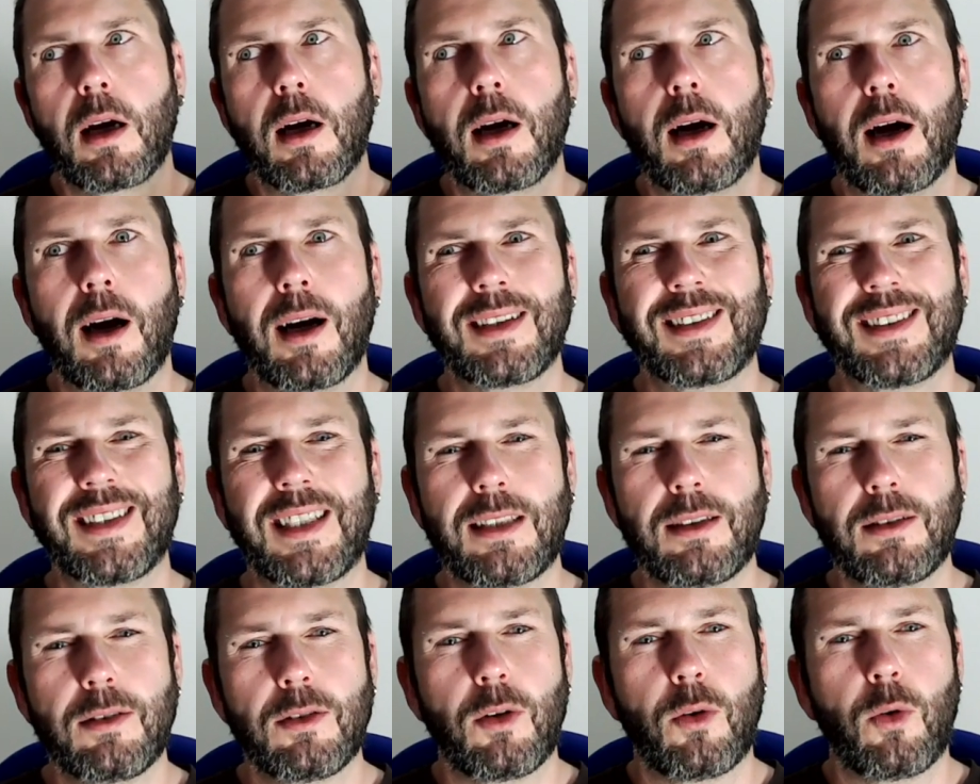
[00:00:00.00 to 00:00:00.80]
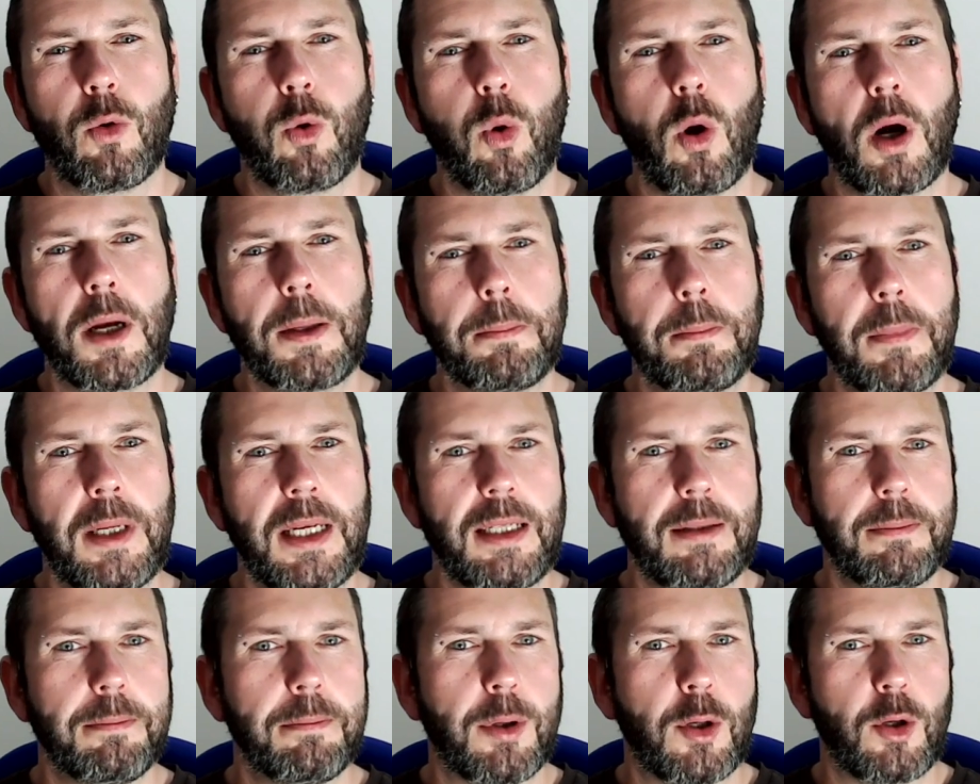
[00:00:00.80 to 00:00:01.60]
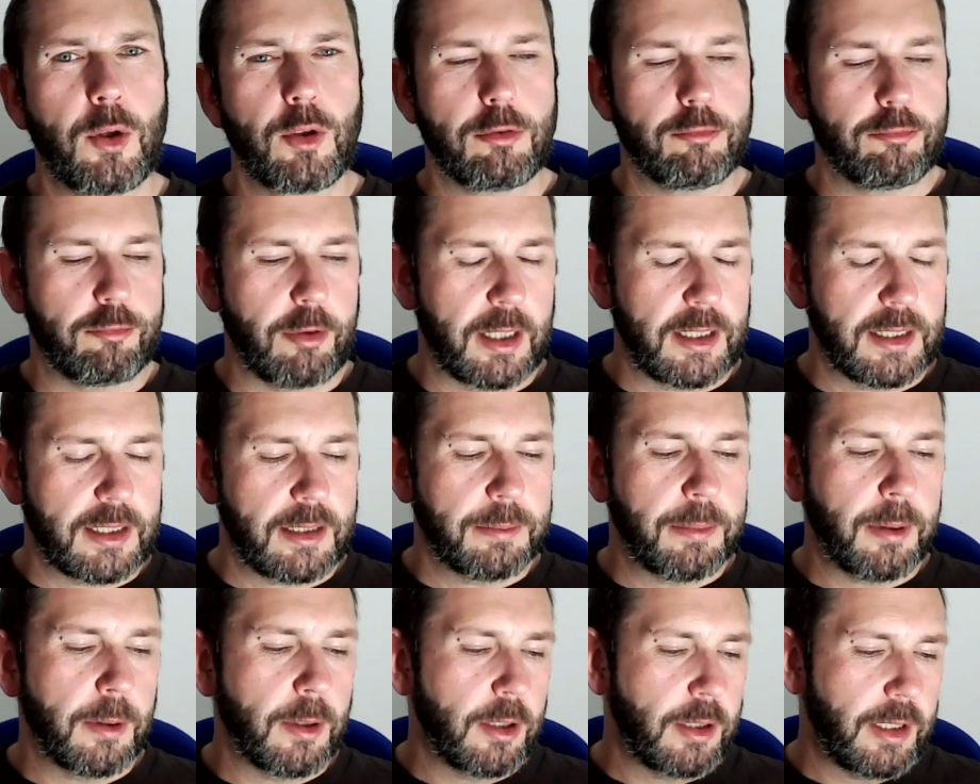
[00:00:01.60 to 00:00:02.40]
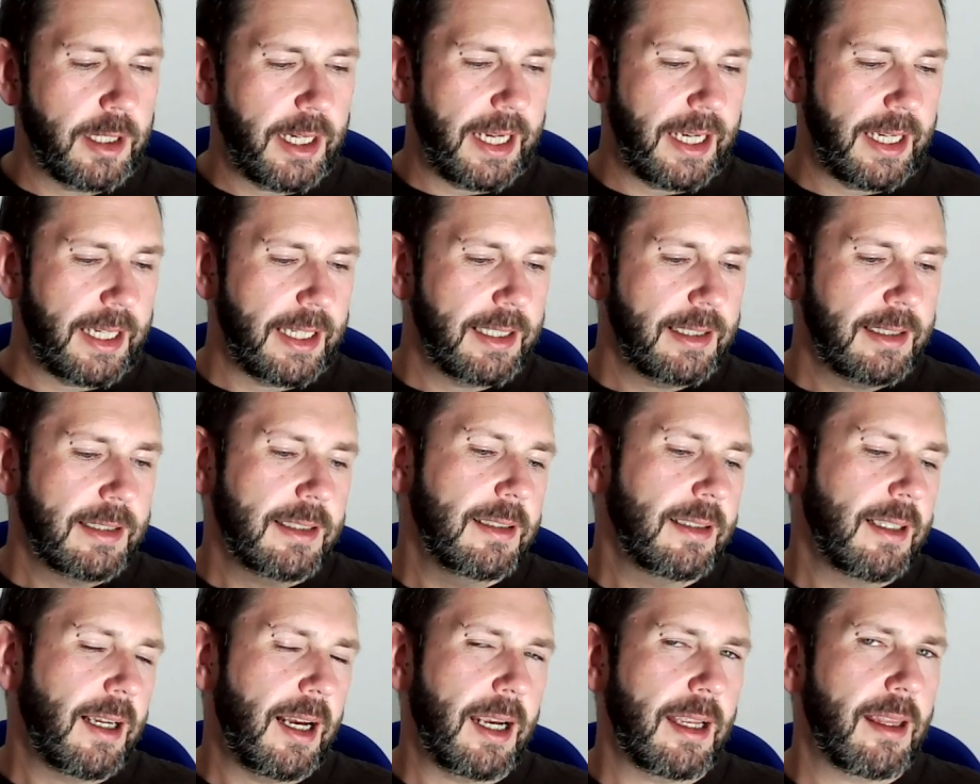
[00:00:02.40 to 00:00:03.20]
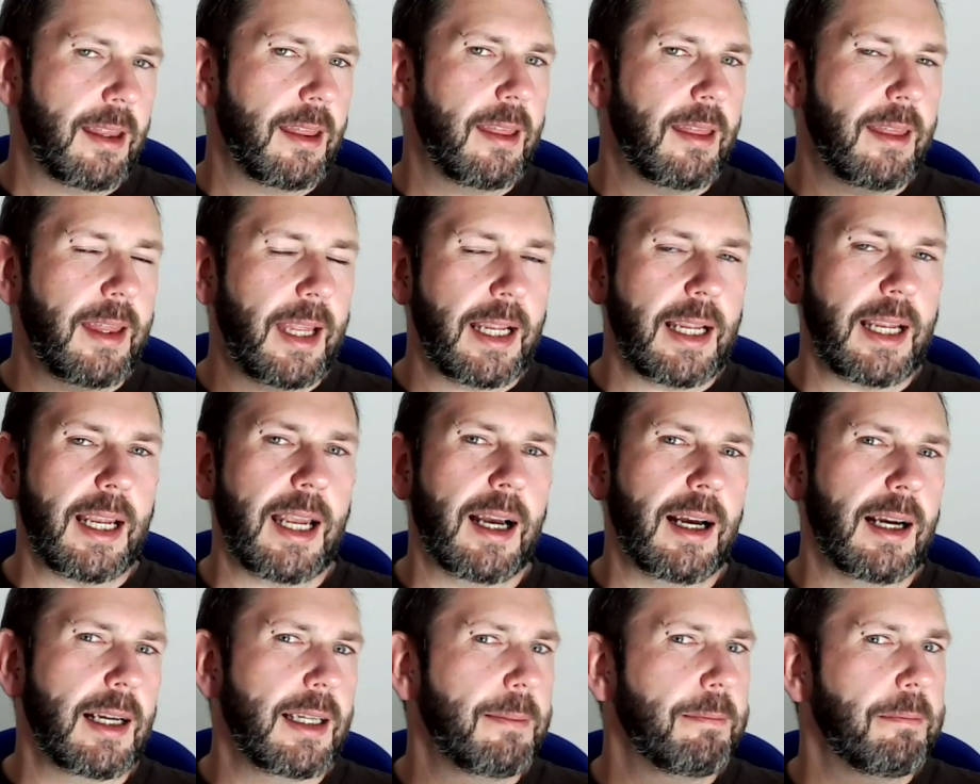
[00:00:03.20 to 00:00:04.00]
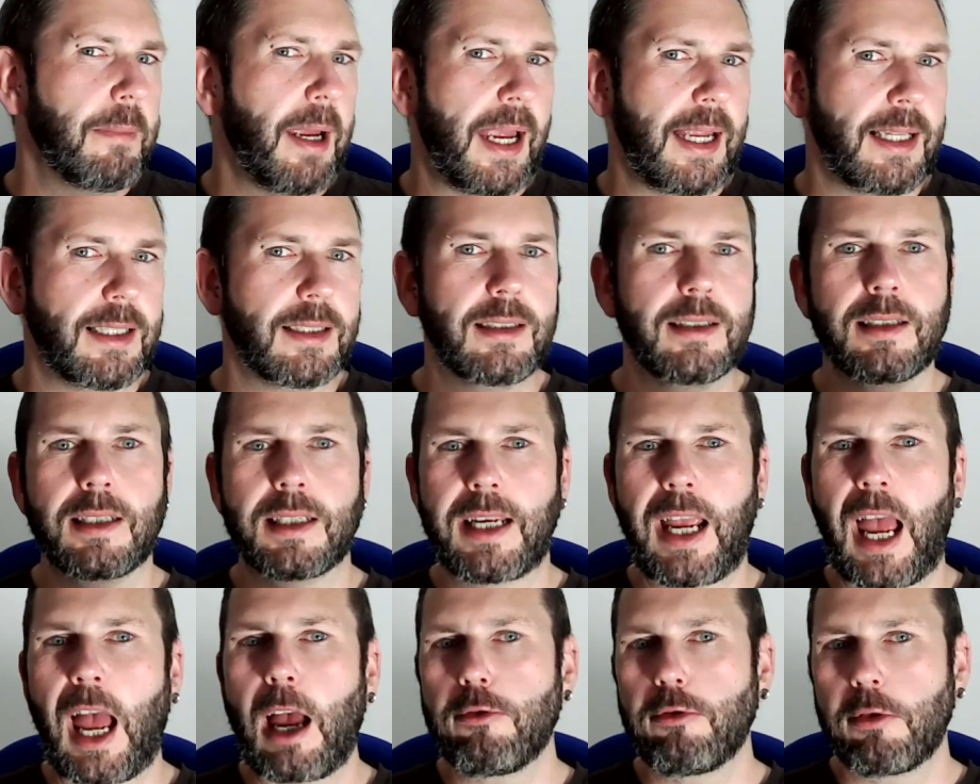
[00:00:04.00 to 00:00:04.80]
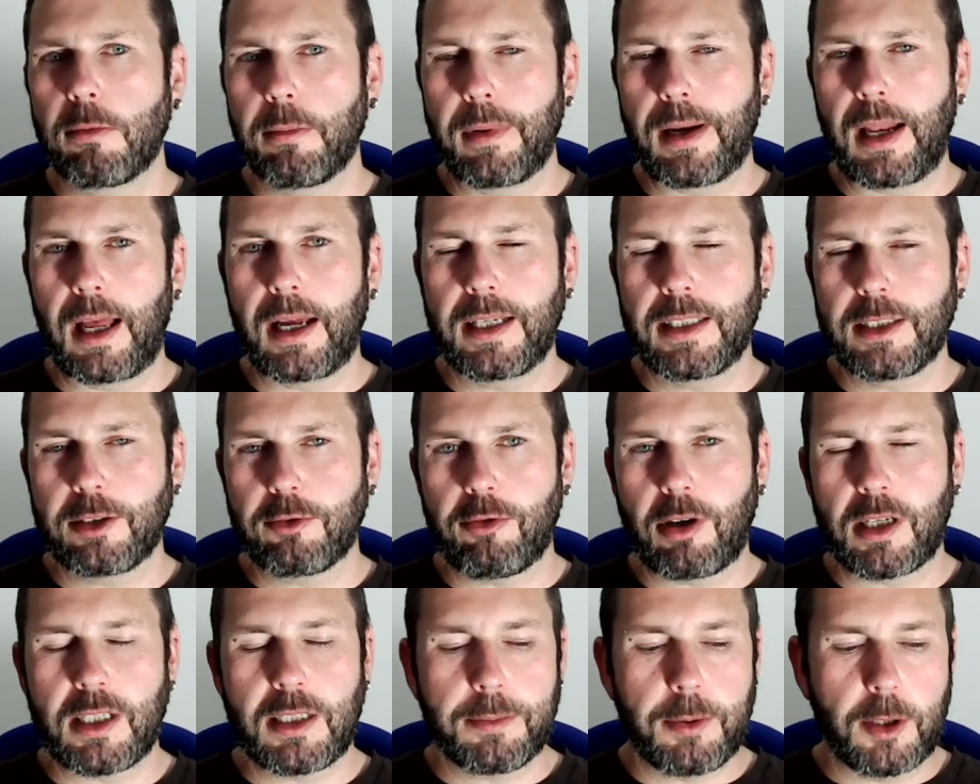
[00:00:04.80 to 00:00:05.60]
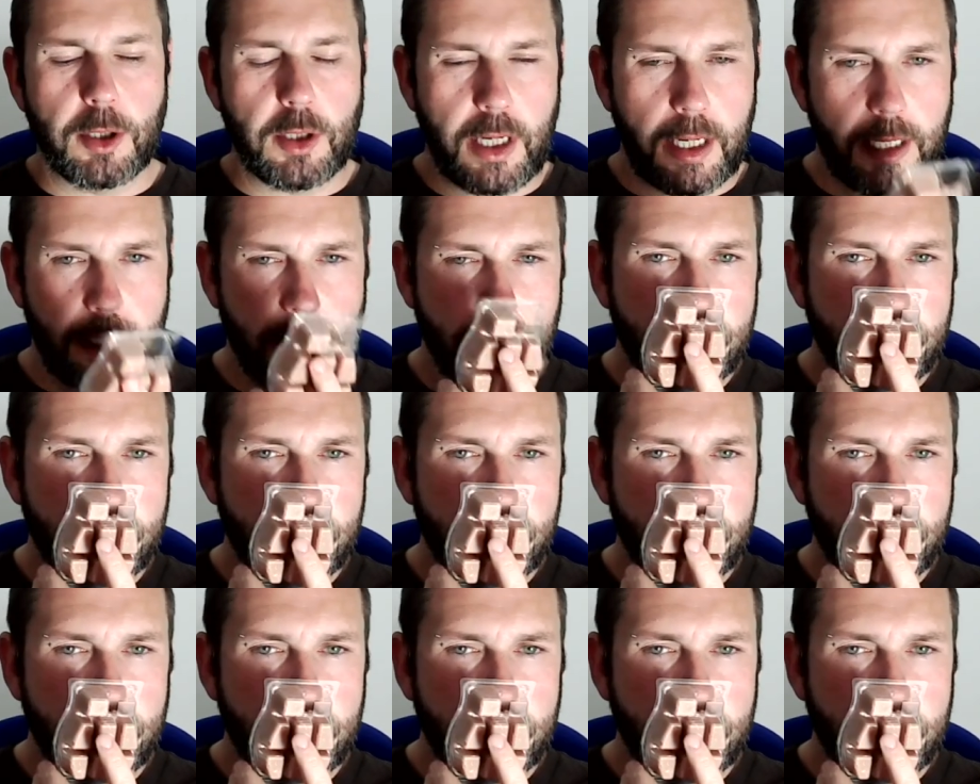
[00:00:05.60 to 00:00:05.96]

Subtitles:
I didn't quite mean burnt rice pudding. I think I meant caramelised rice pudding.